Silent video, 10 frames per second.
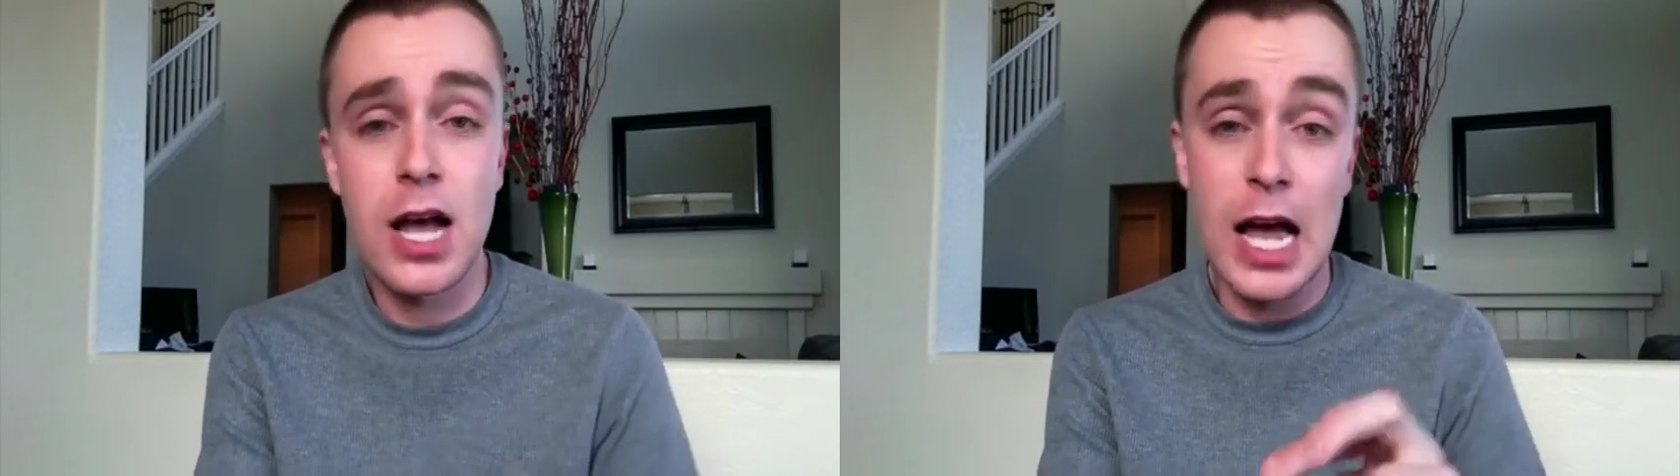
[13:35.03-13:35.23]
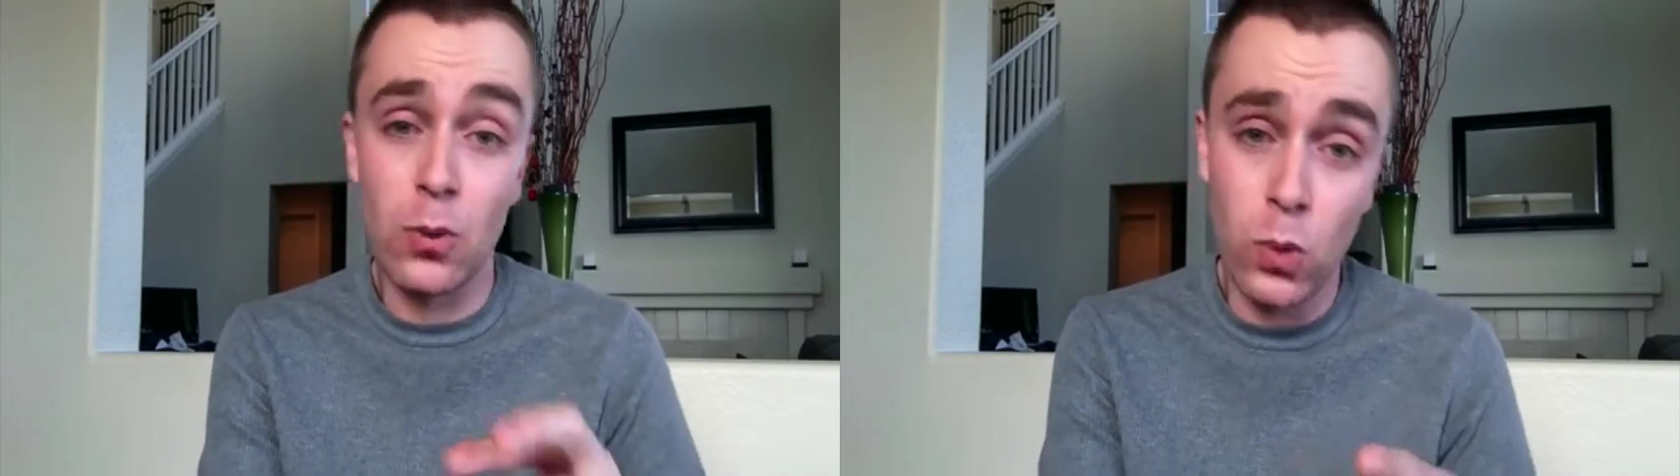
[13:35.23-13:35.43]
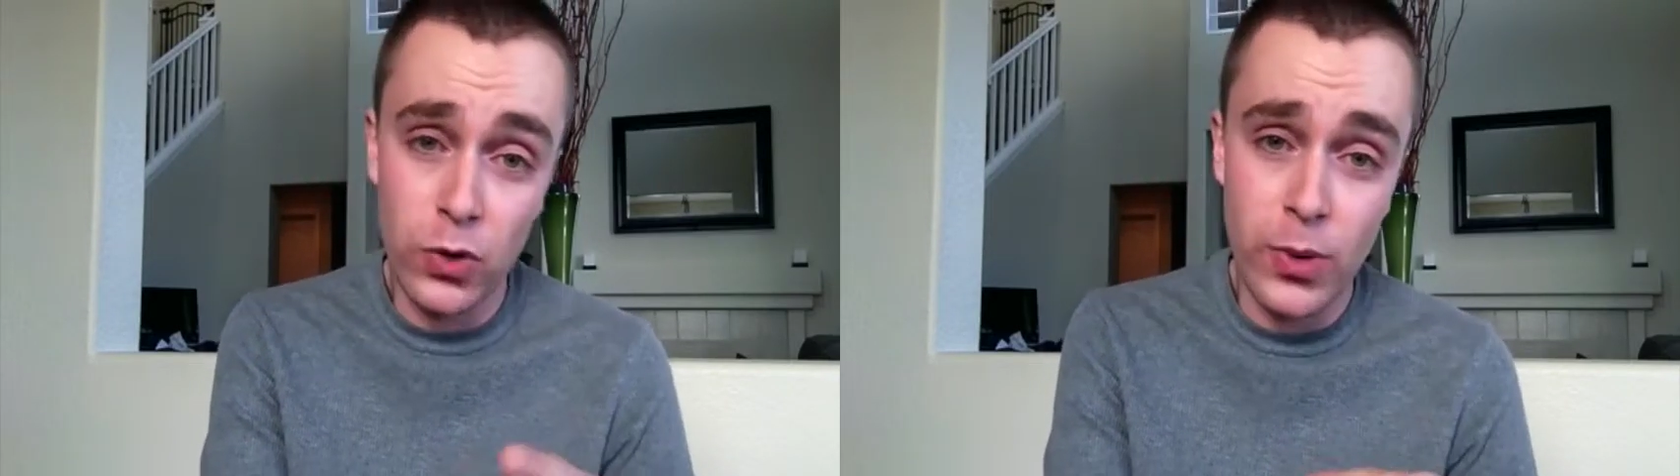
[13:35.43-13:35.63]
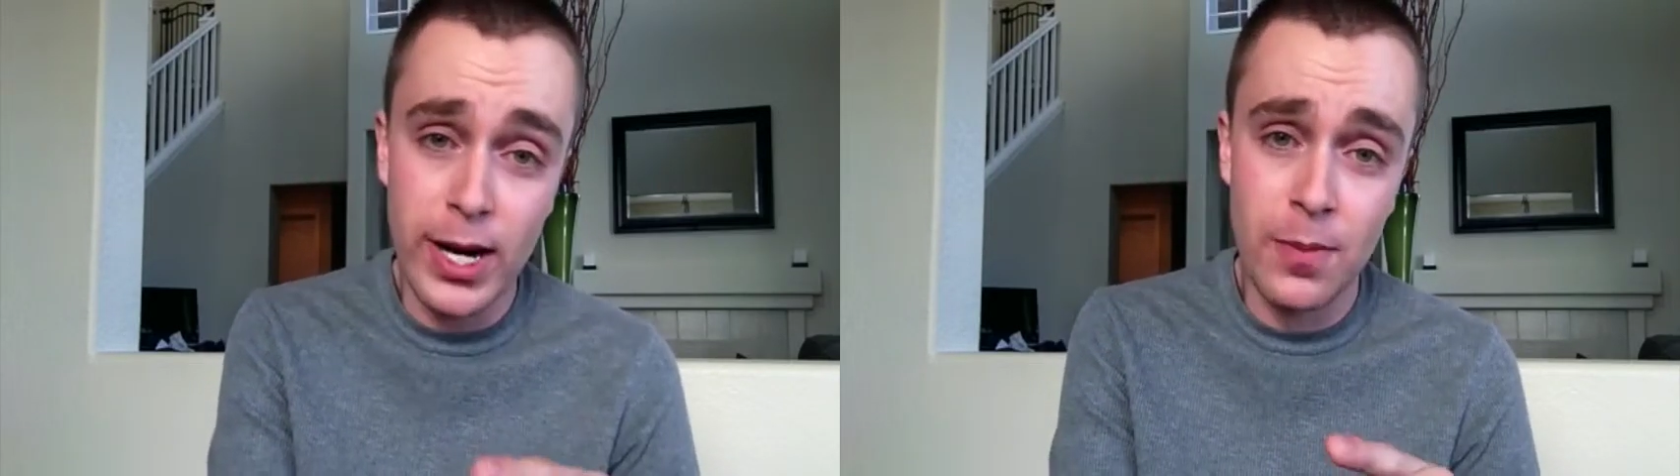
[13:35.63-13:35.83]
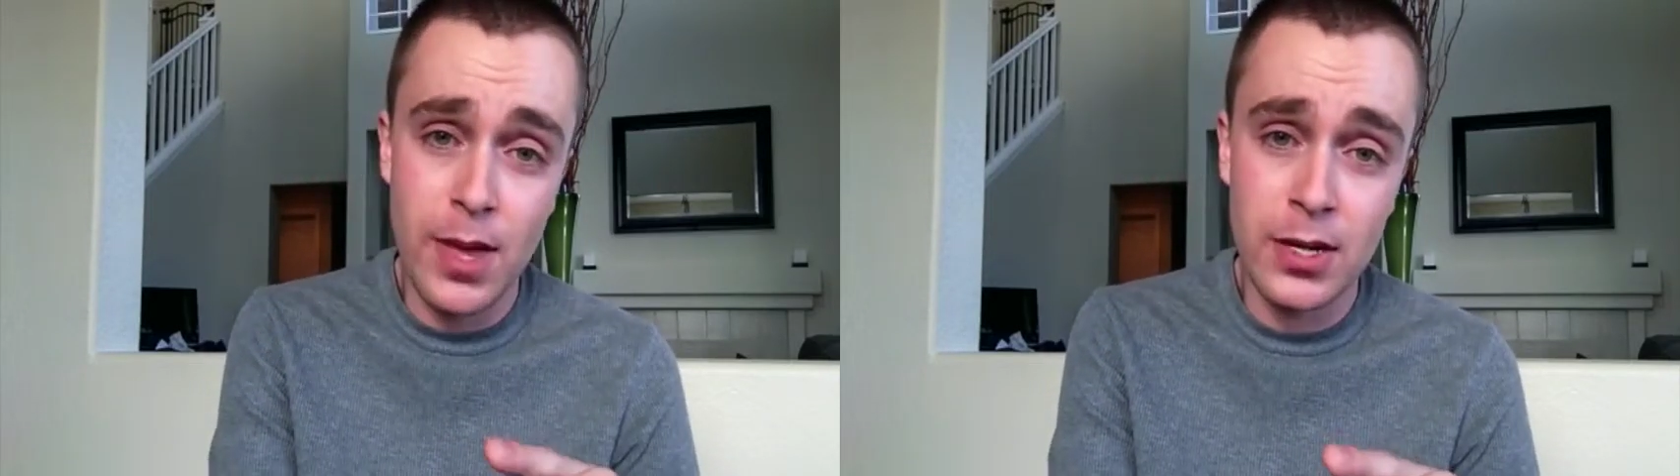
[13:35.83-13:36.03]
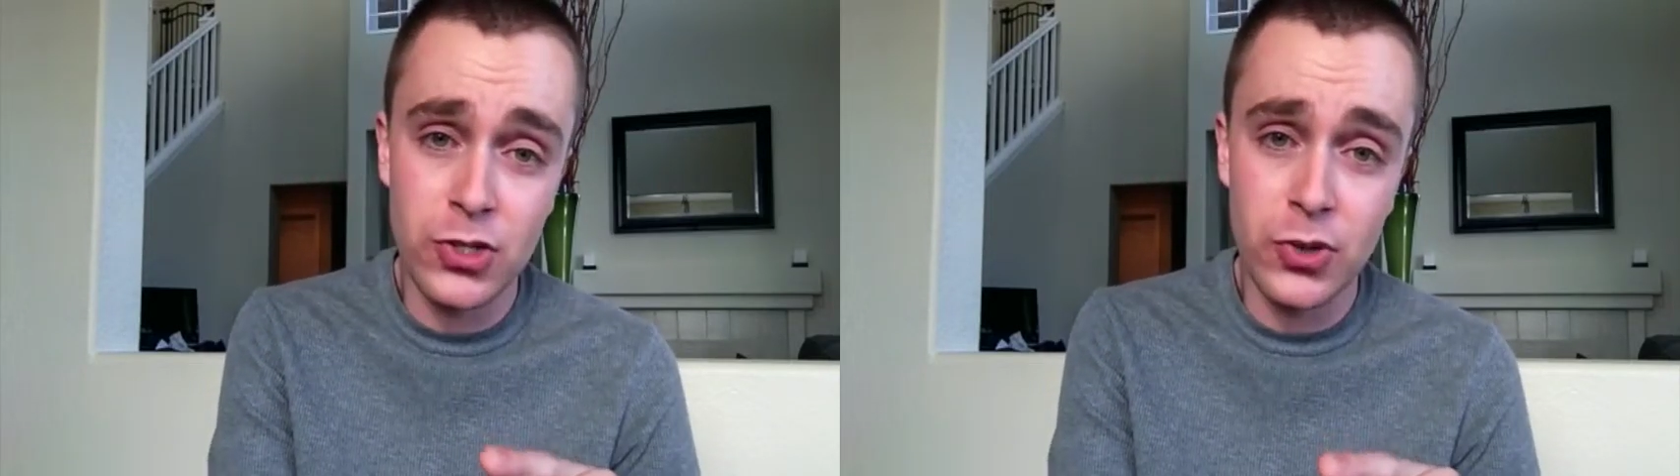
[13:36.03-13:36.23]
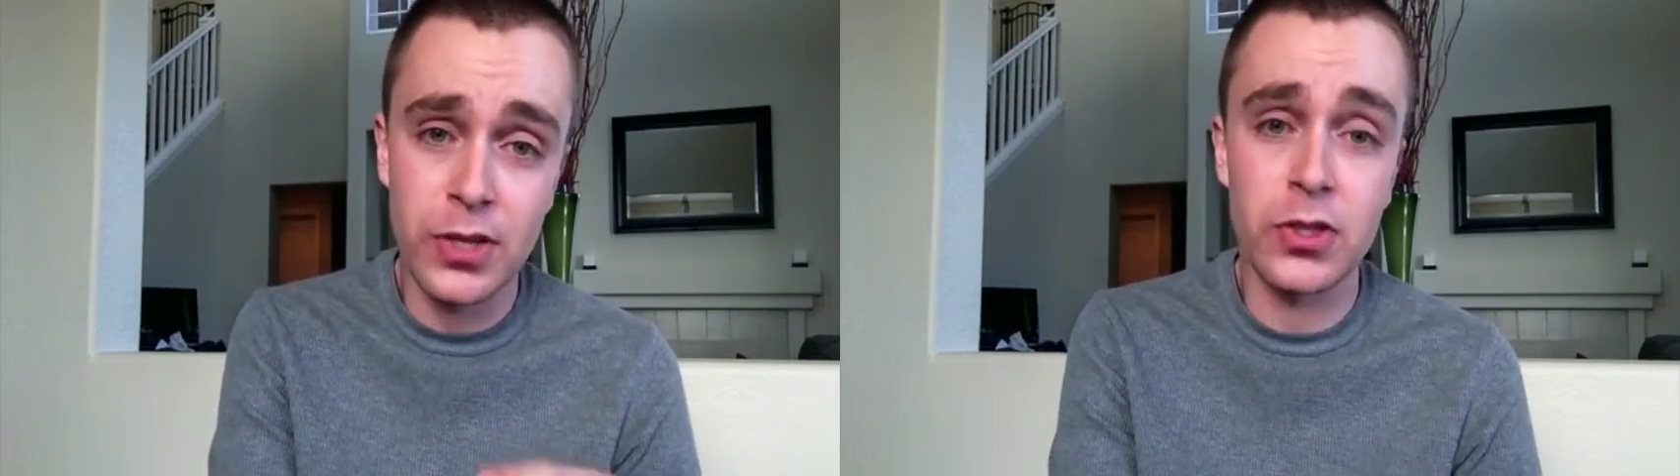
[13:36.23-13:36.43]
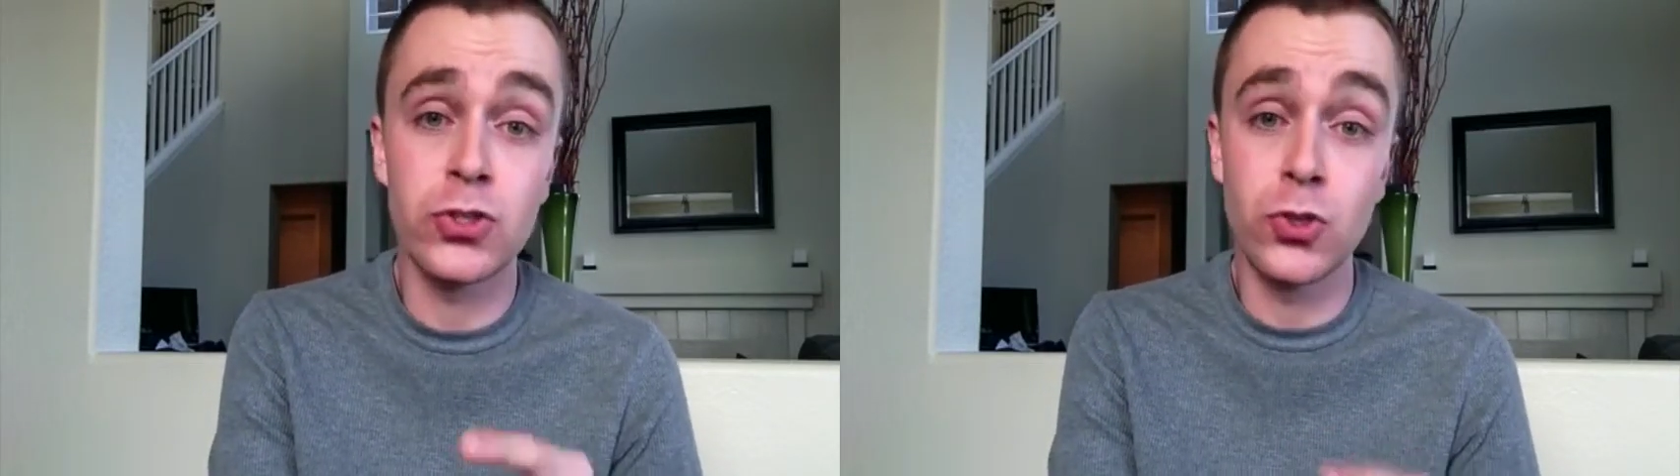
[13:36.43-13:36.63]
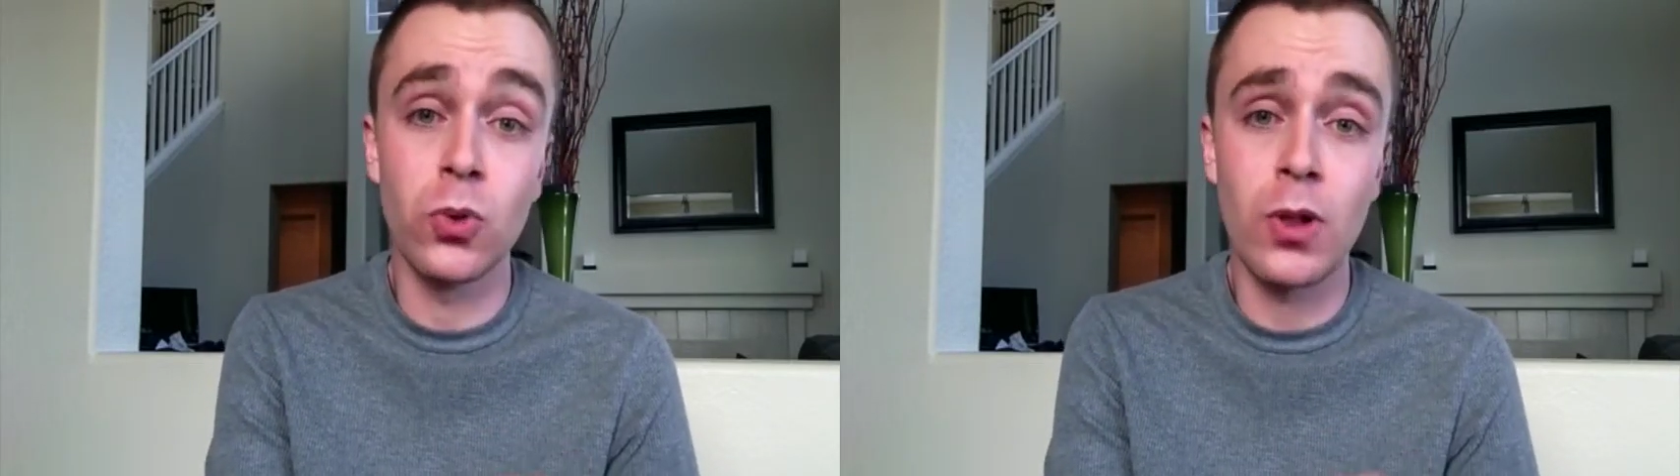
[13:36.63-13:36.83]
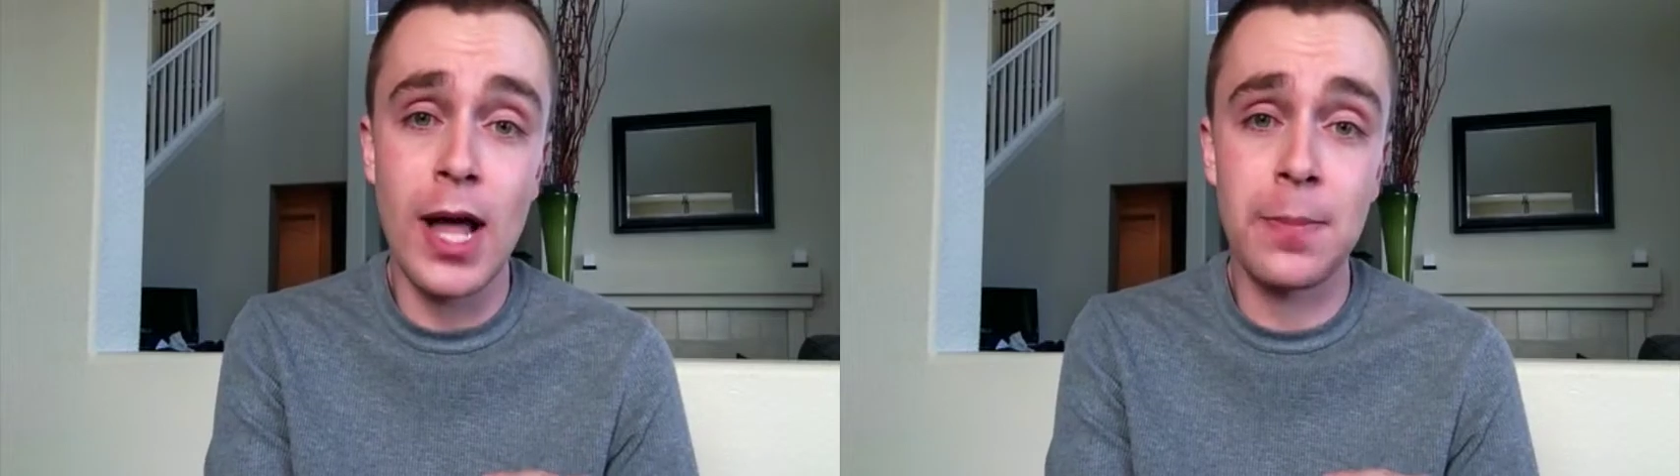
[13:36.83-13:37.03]
I would recommend doing the
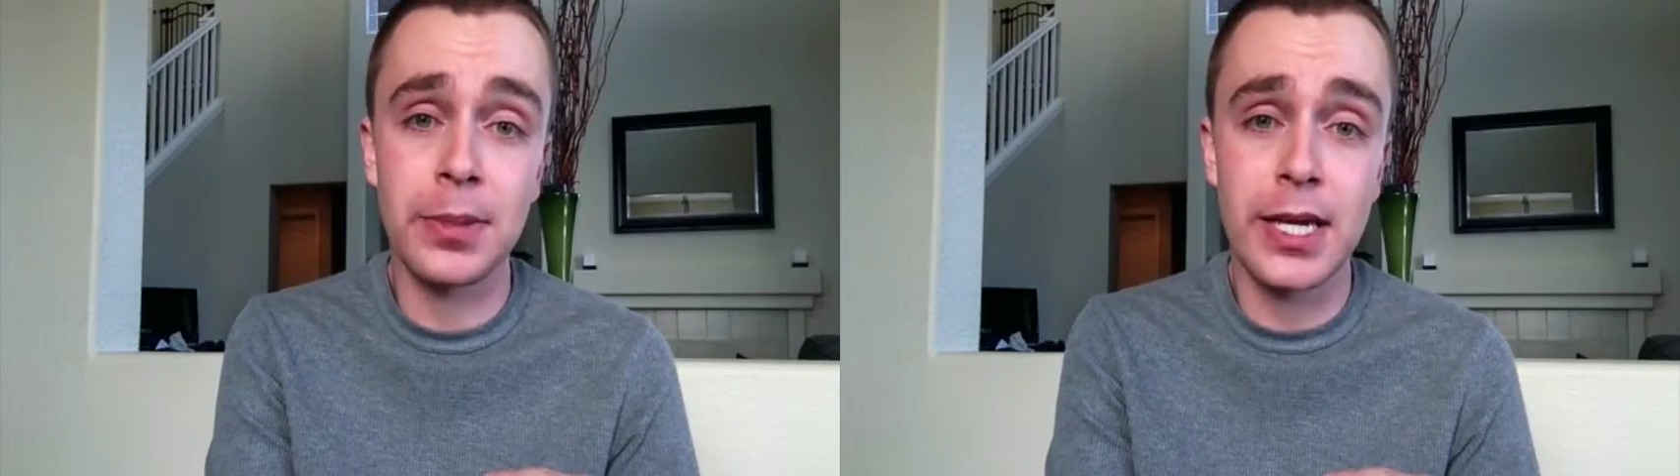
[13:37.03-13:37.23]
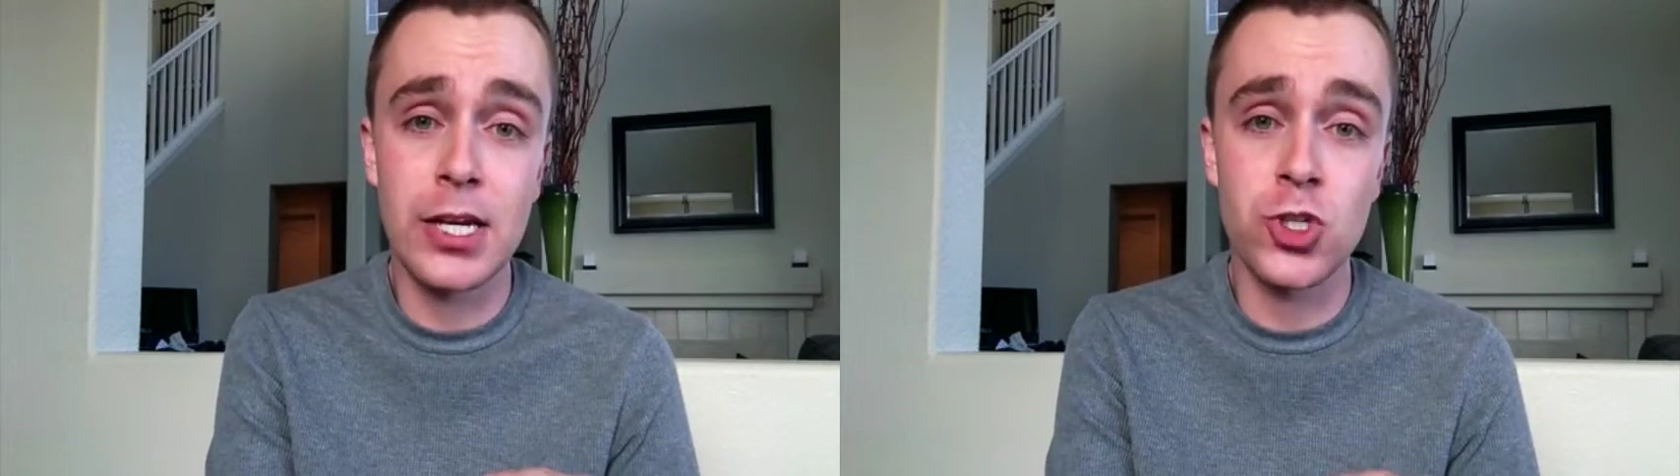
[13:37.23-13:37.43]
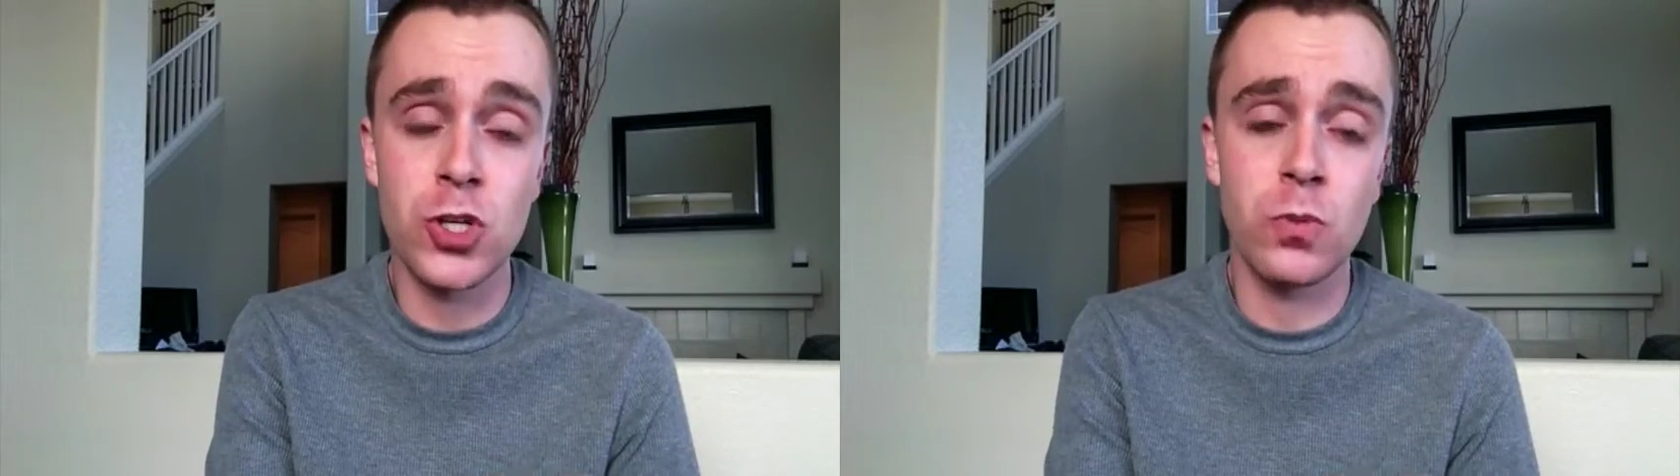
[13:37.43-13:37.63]
dual application,